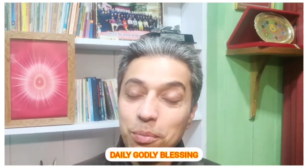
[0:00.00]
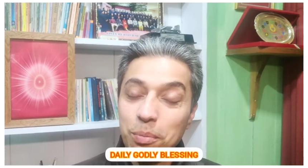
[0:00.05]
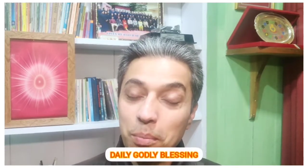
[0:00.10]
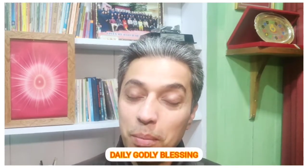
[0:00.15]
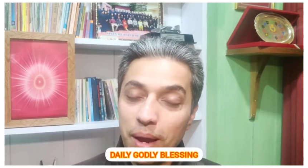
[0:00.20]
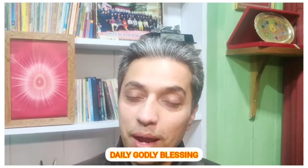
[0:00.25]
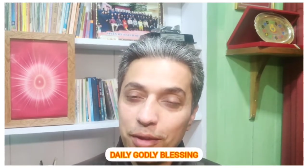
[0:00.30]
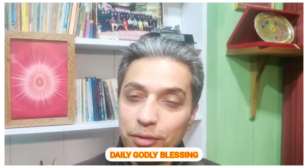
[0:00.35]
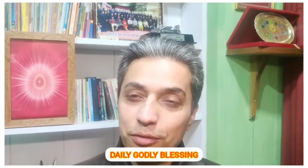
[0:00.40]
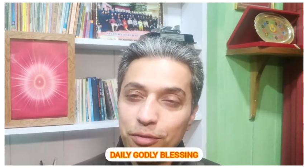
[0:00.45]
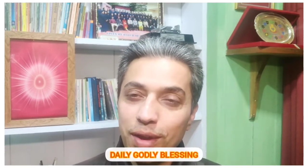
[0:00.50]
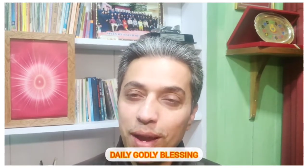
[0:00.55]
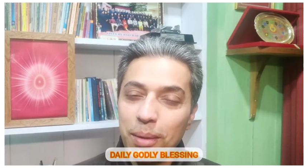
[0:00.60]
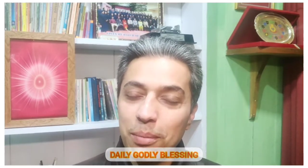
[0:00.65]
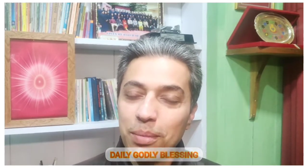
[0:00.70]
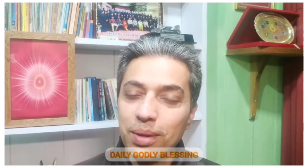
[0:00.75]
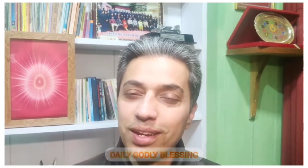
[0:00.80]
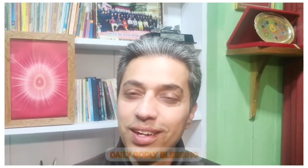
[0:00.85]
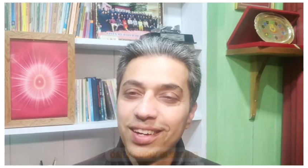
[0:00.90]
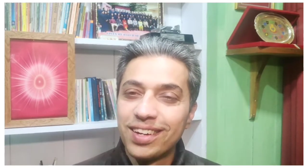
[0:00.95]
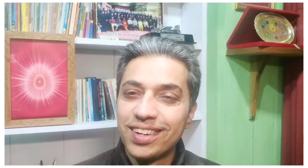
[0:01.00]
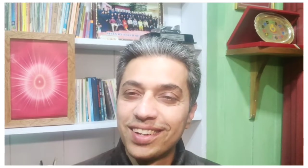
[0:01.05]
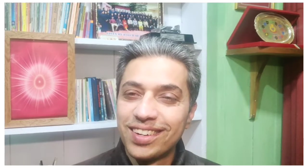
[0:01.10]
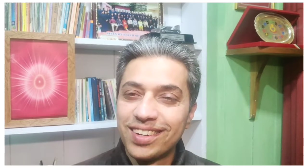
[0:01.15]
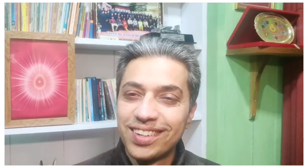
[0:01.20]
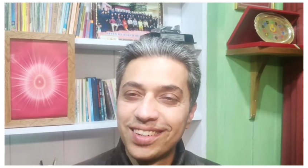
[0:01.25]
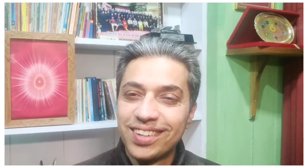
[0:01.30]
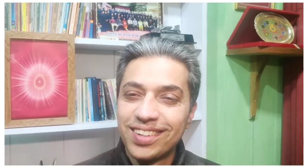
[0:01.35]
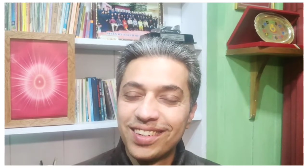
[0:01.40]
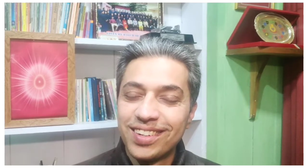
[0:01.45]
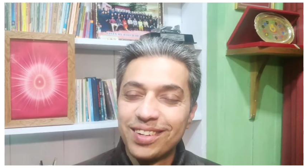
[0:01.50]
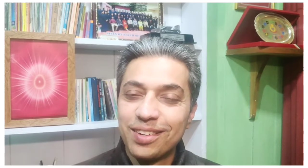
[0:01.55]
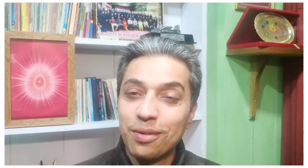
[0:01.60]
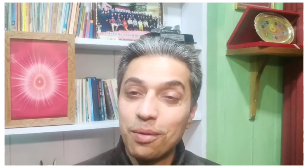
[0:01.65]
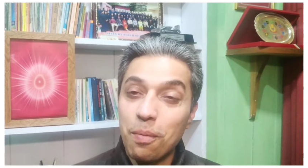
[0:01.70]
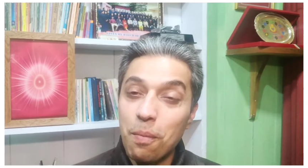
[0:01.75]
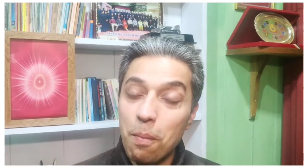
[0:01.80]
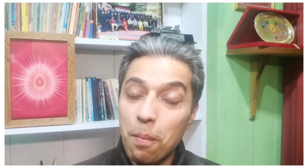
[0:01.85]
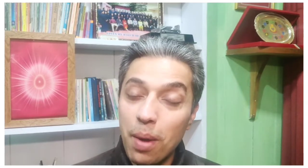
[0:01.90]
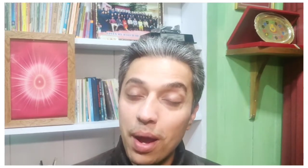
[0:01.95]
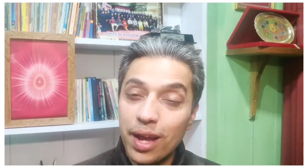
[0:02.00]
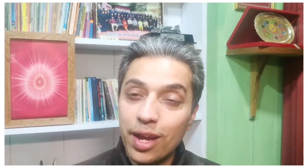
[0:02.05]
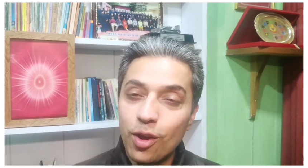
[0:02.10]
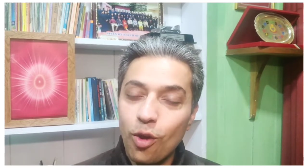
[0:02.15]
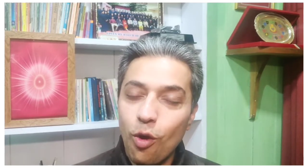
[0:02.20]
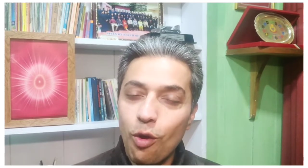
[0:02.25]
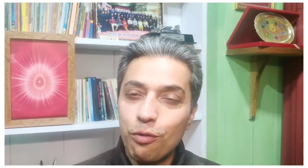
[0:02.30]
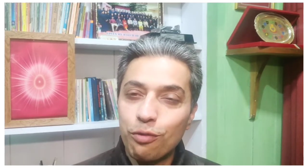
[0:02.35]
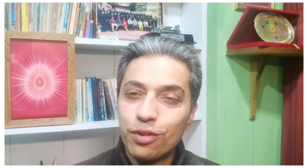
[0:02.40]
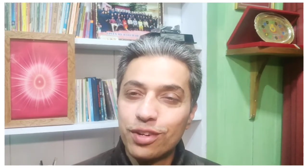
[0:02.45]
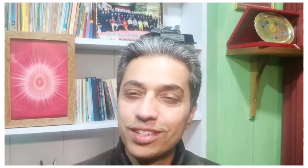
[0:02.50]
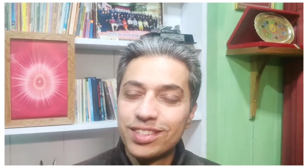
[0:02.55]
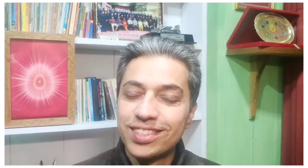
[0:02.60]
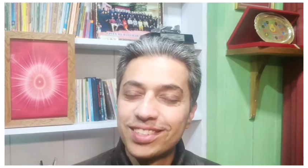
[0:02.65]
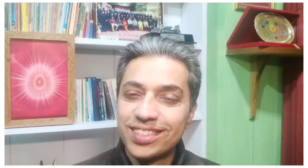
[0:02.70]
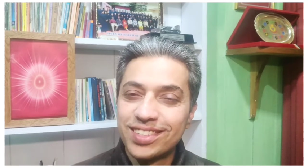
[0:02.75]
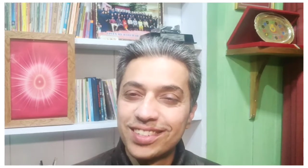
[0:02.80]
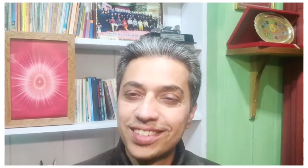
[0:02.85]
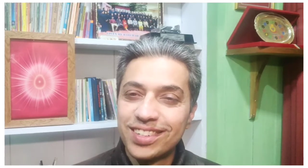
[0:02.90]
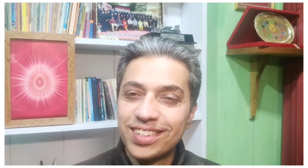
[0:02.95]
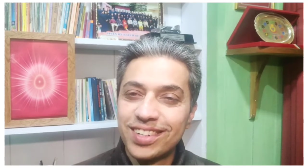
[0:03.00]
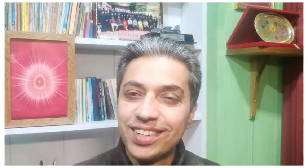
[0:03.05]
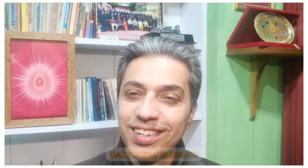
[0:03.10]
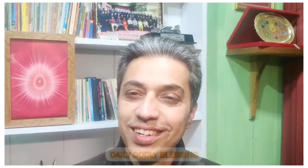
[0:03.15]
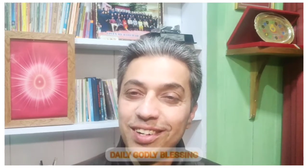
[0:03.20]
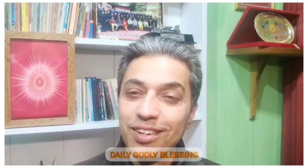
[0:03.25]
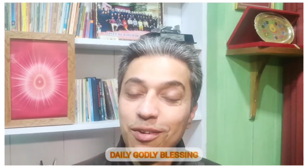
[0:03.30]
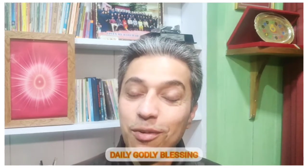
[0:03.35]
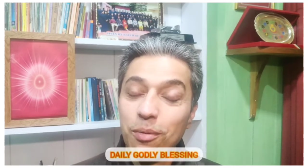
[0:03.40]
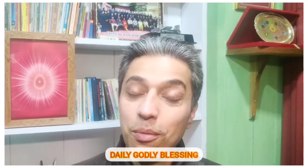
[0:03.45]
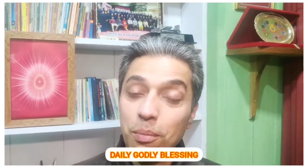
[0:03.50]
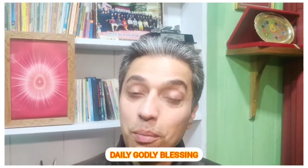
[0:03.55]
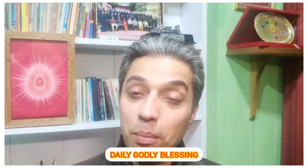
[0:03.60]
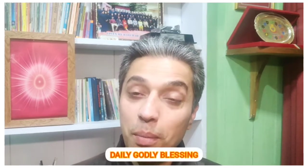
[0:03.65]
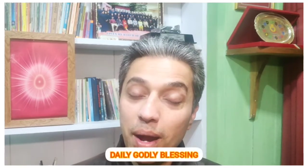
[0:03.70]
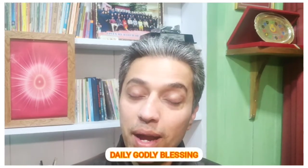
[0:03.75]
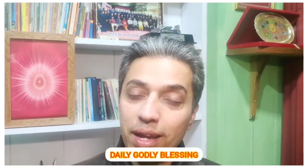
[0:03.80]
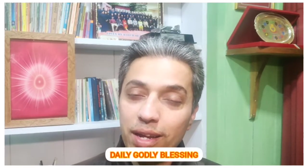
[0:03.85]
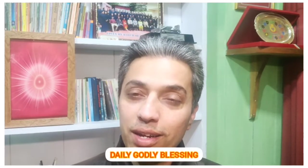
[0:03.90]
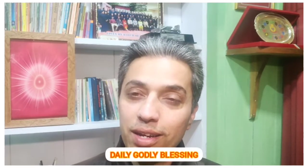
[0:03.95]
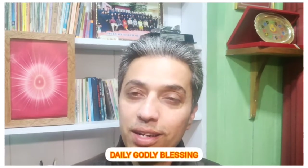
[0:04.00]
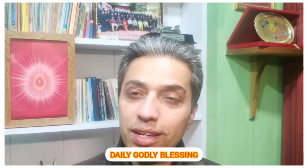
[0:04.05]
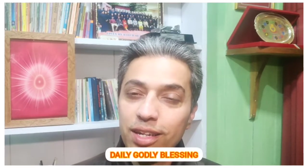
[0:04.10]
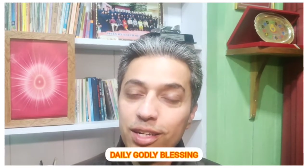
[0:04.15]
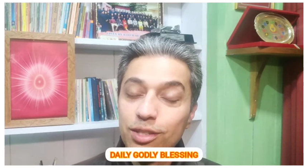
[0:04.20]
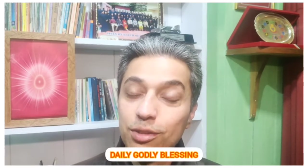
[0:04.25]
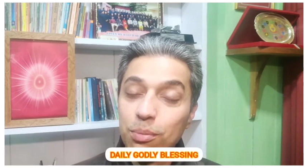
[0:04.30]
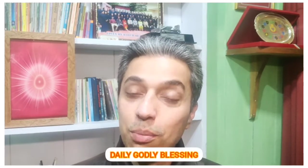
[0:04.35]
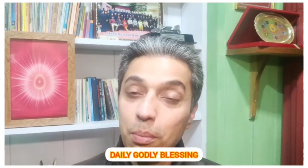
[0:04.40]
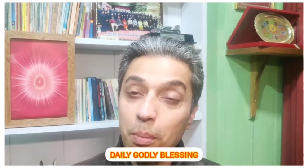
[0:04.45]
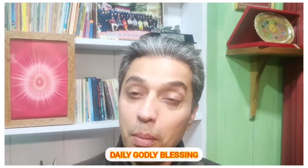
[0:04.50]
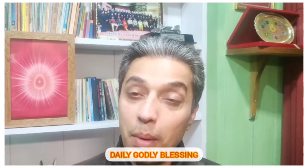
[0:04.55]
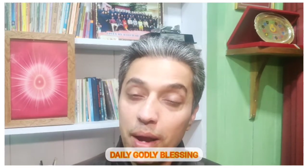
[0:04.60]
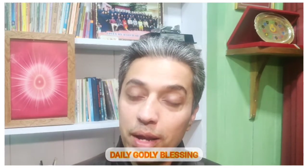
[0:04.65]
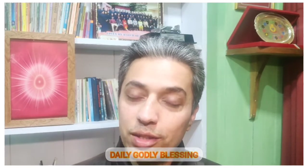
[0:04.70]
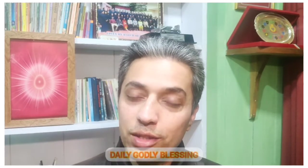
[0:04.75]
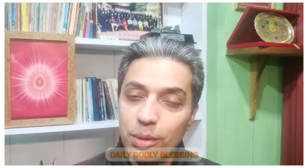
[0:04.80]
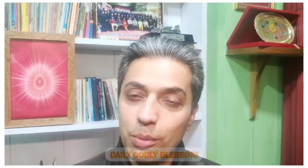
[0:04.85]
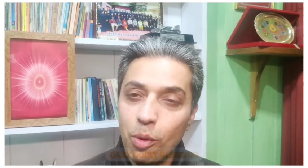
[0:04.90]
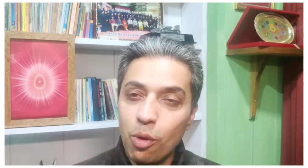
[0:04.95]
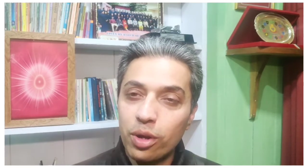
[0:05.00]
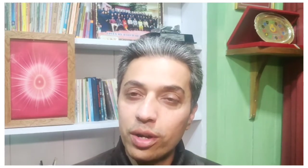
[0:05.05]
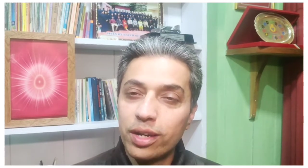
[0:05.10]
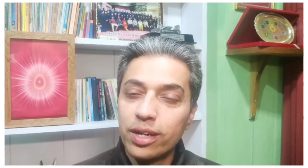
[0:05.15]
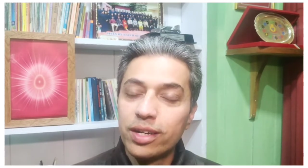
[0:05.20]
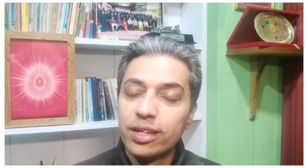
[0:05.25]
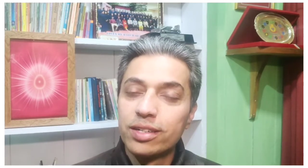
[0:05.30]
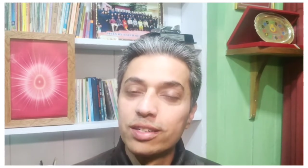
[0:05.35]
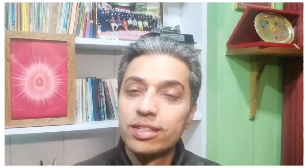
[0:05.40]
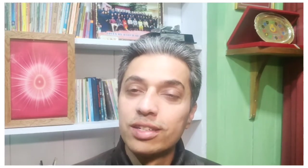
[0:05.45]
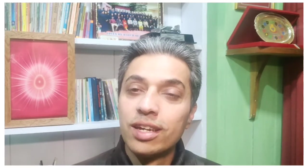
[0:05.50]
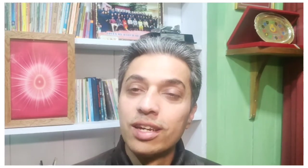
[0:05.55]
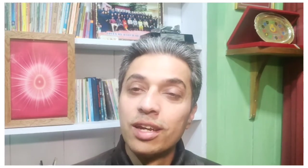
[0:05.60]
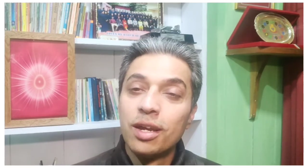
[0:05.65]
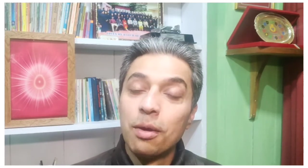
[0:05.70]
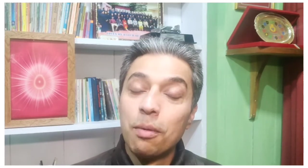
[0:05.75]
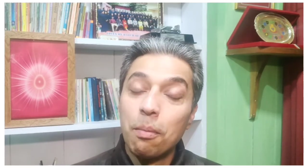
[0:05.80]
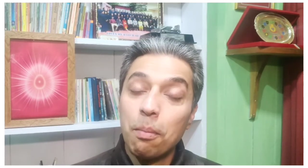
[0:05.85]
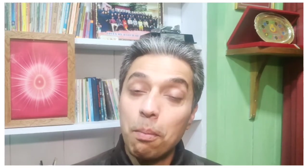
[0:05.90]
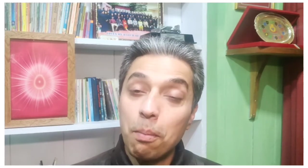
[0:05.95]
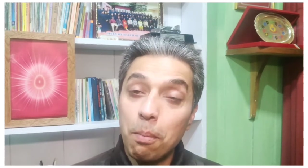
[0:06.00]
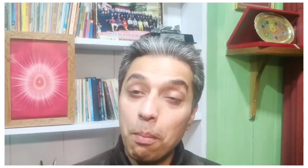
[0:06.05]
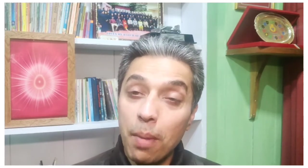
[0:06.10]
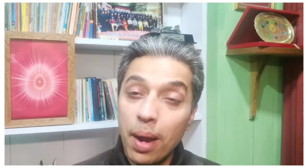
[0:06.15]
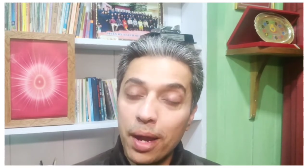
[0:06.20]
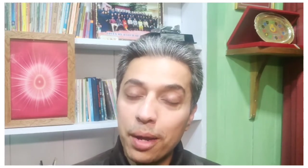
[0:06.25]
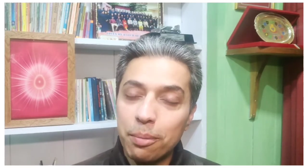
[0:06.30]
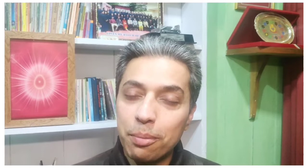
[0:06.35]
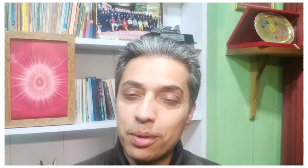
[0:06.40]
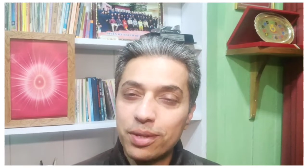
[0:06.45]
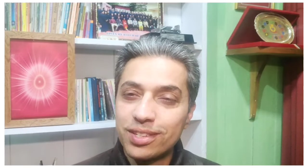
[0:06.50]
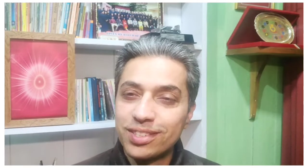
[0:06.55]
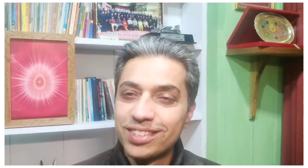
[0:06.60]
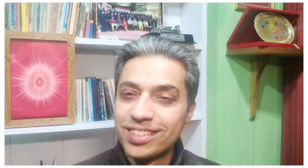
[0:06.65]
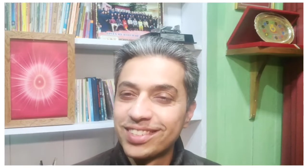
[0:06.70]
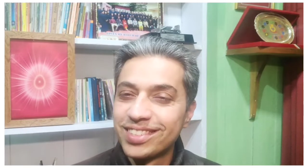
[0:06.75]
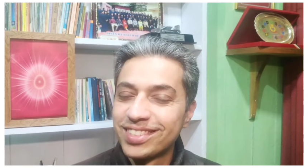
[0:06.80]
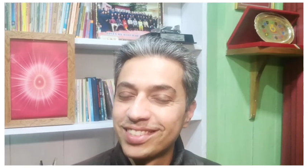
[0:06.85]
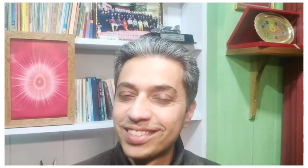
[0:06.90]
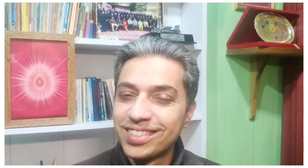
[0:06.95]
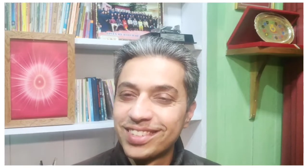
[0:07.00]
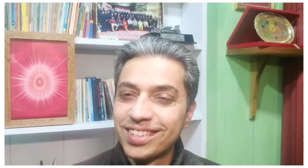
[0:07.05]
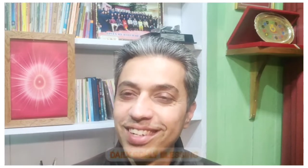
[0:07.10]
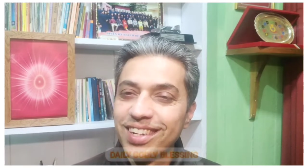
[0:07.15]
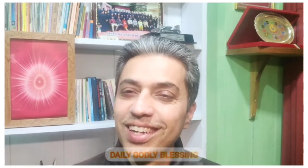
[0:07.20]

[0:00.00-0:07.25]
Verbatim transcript: my family, my office, my colleagues, my subordinates, my business.